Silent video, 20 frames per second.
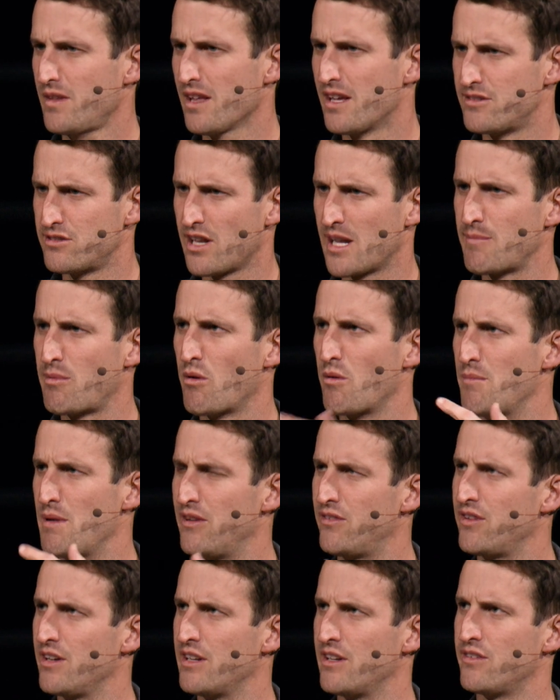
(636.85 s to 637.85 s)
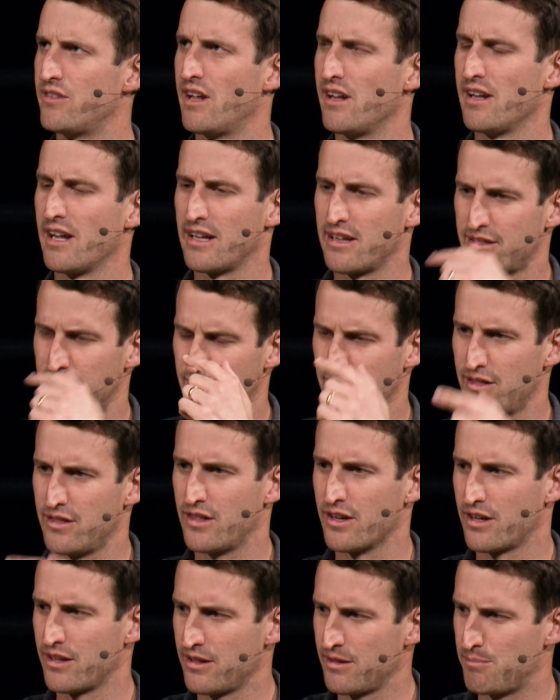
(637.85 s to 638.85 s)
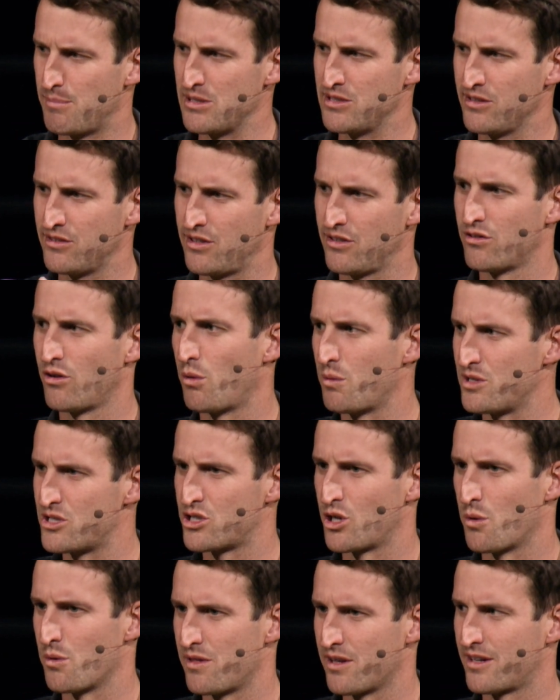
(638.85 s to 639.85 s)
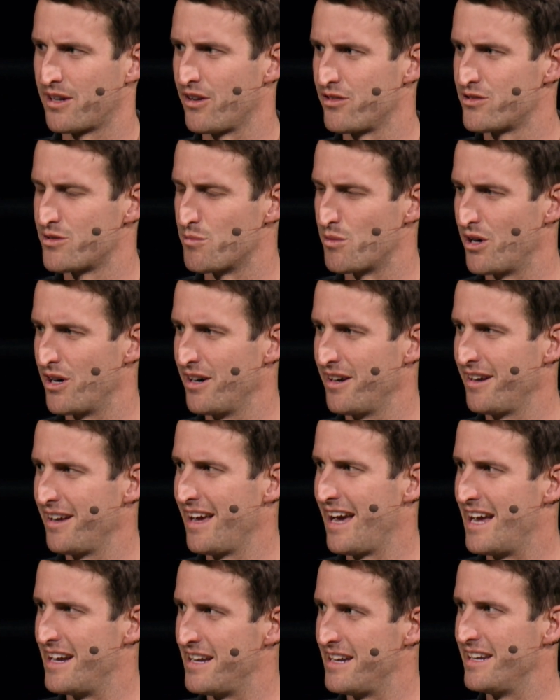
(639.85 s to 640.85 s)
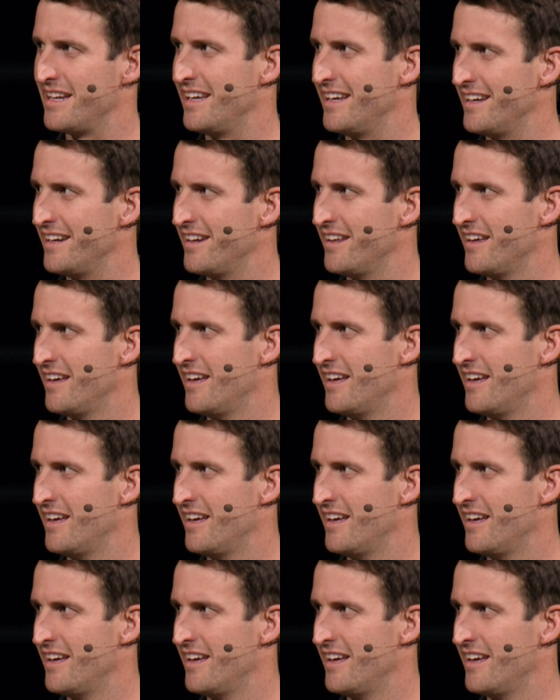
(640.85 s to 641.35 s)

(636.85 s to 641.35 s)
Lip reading: I see a lot of people missing is that, like, the businesses always start with the customer and the need,